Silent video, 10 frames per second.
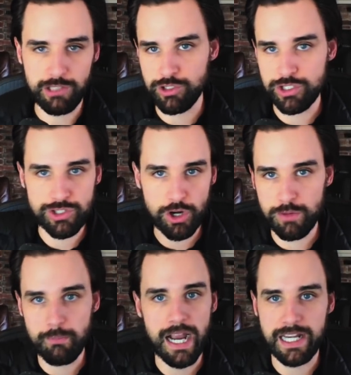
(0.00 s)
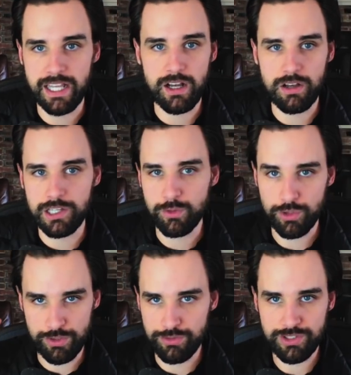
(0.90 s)
and you just turn mining on,
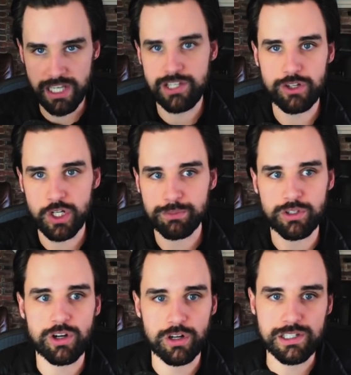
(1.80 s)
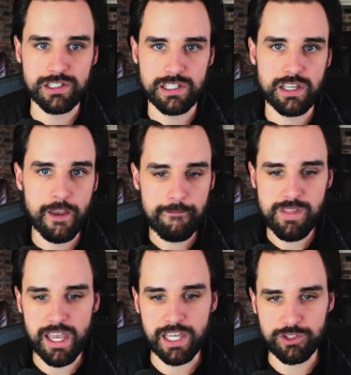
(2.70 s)
or you stake your cryptocurrency
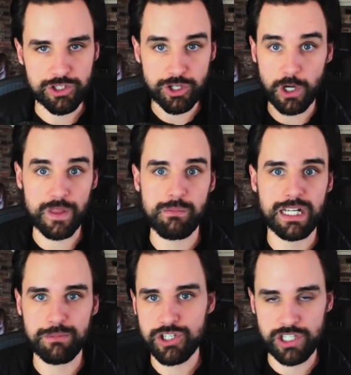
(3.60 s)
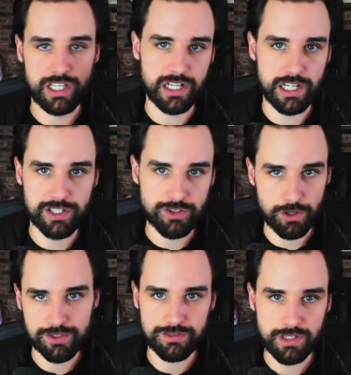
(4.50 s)
and you just turn on the money machine and it
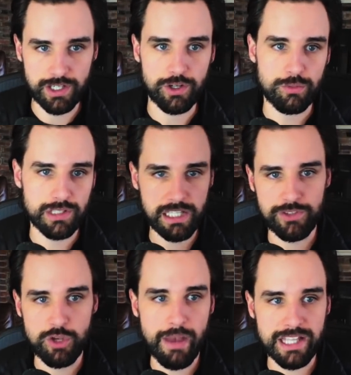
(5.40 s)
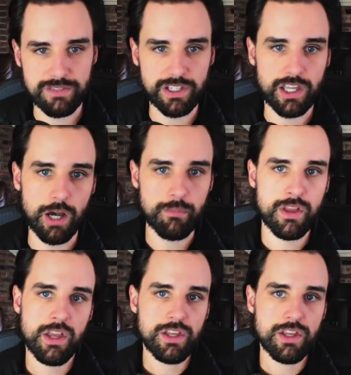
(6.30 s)
starts, you know, giving you passive income.